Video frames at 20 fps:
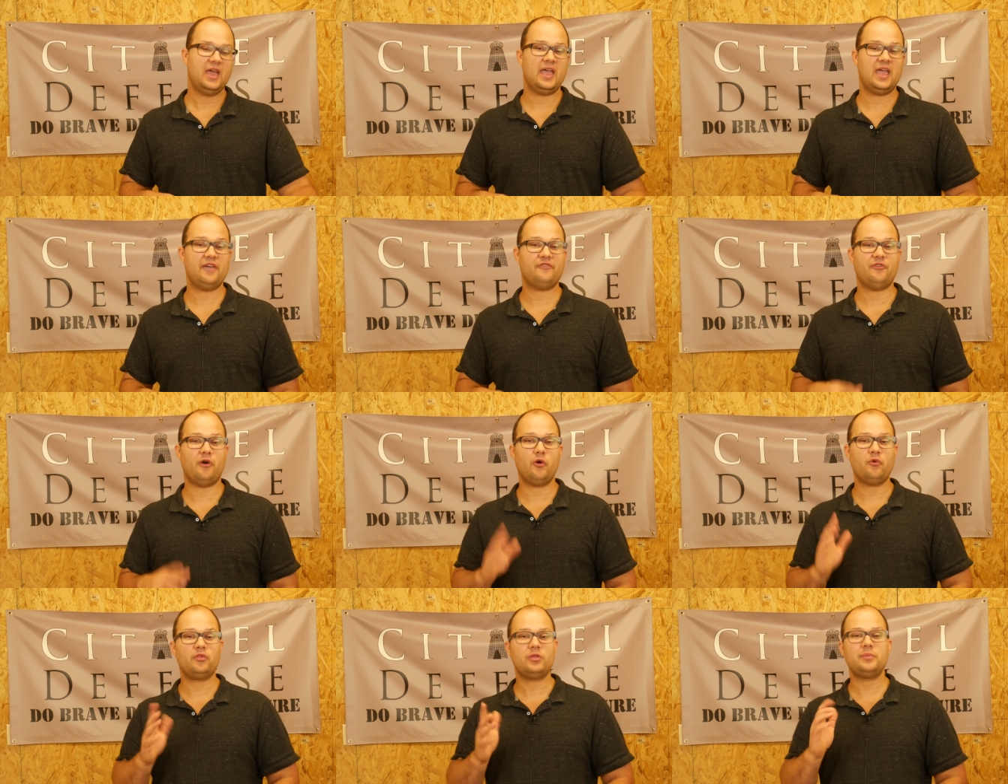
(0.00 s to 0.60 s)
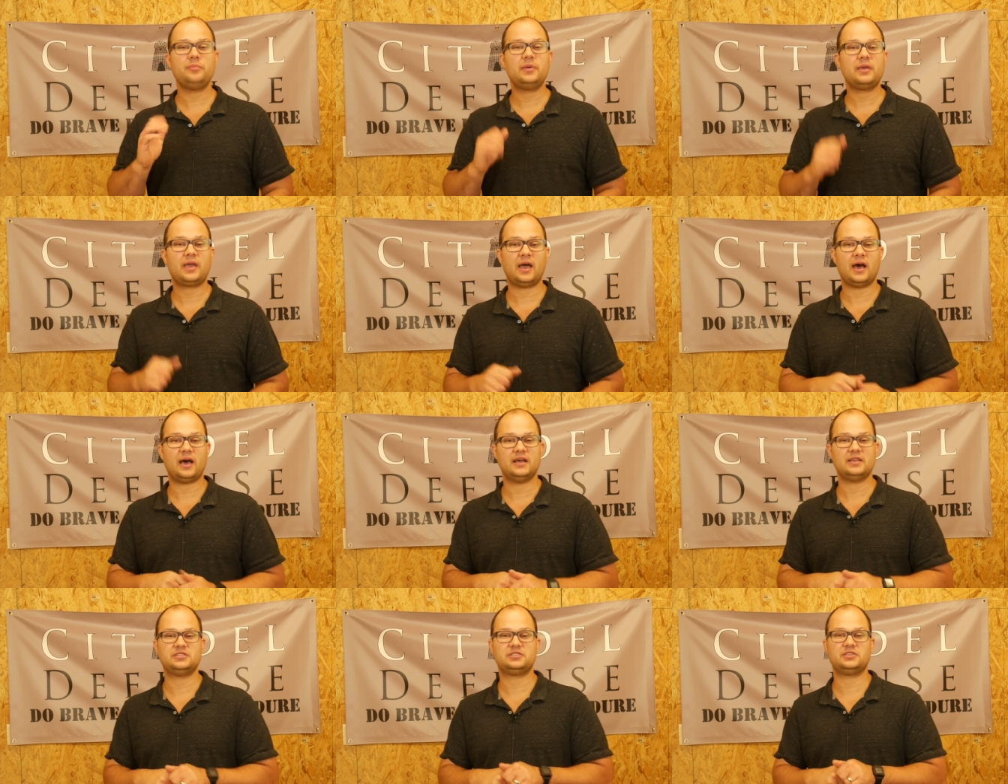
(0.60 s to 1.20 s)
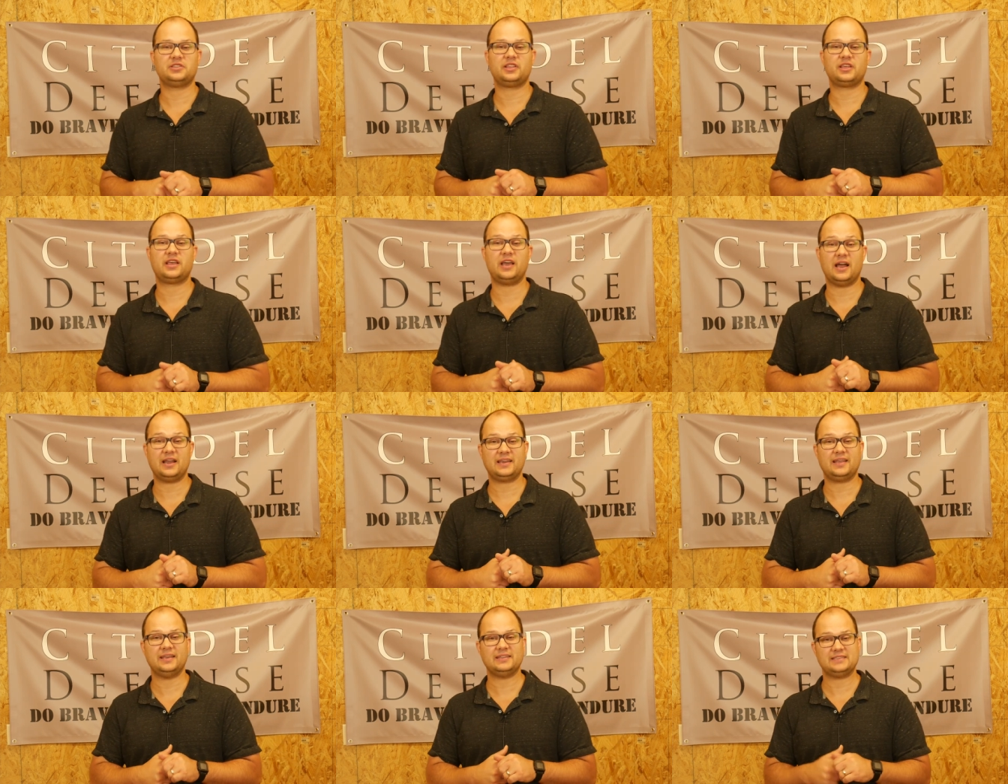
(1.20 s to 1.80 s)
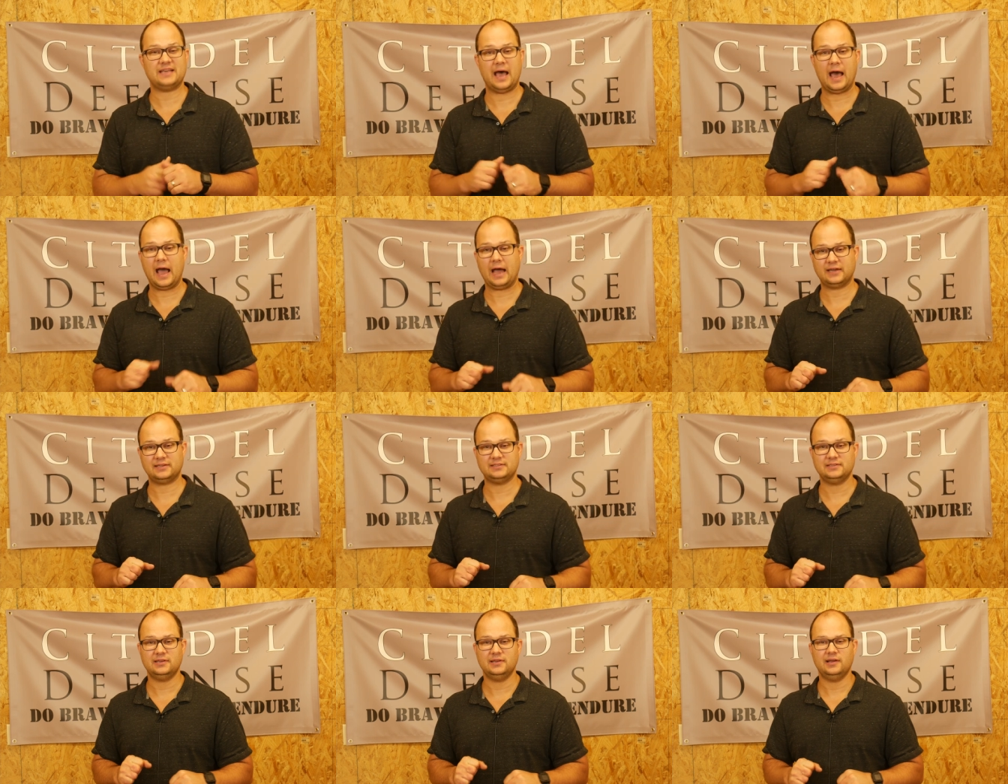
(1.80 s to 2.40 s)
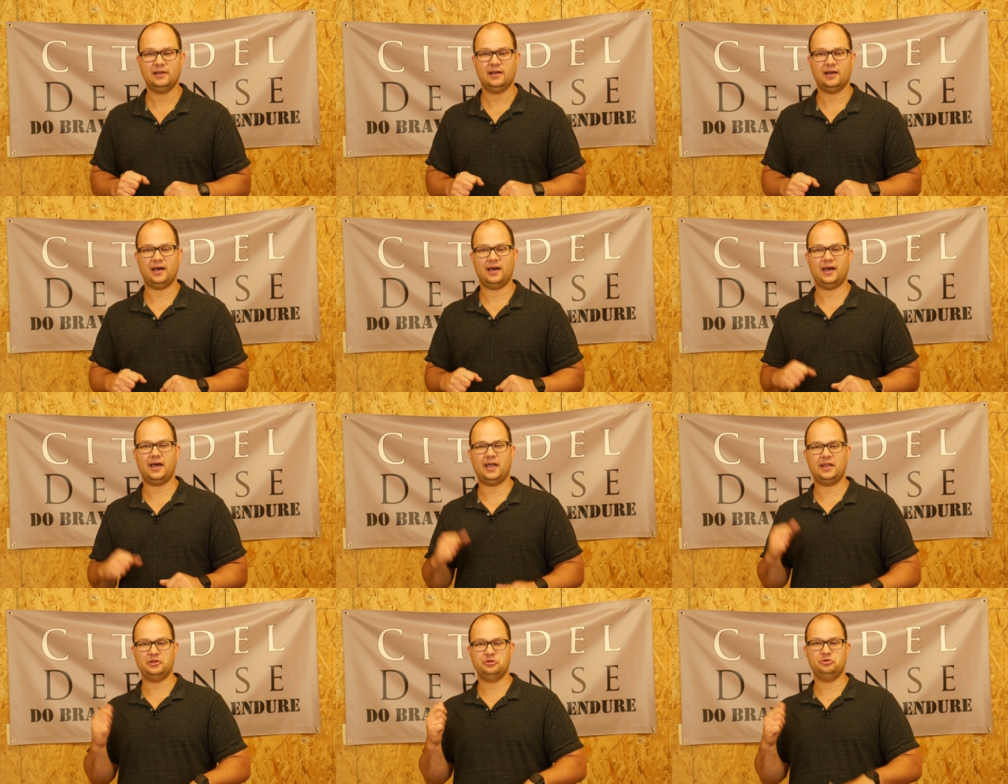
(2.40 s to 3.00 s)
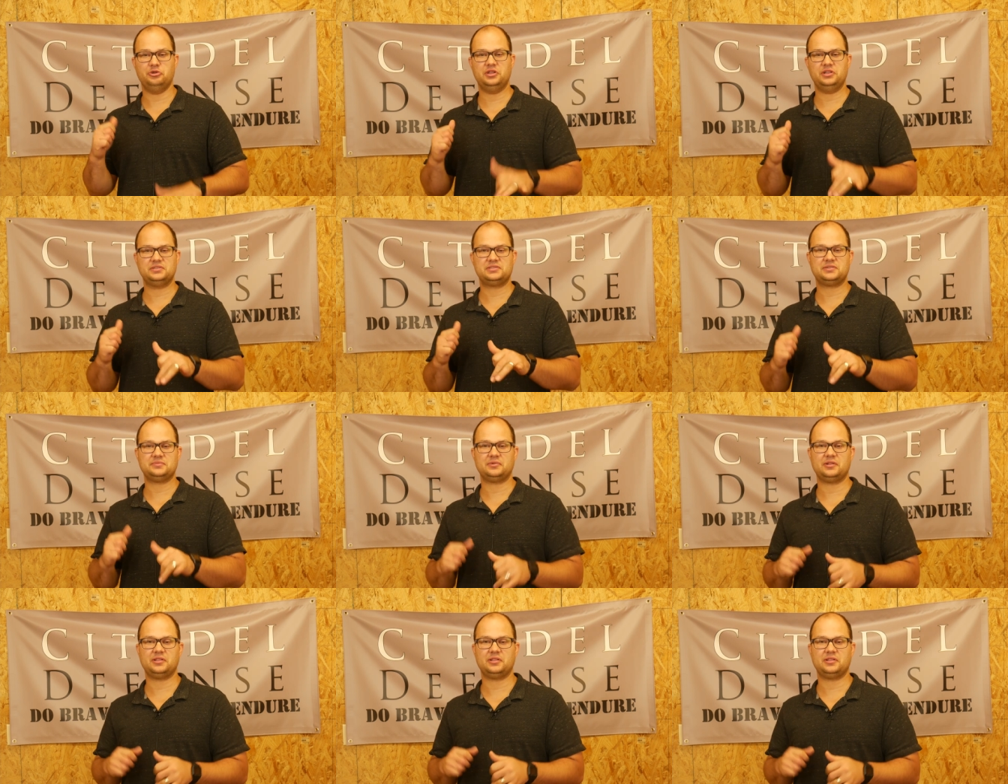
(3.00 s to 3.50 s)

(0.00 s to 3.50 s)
if only because the gun gets hot. Uh, and you need some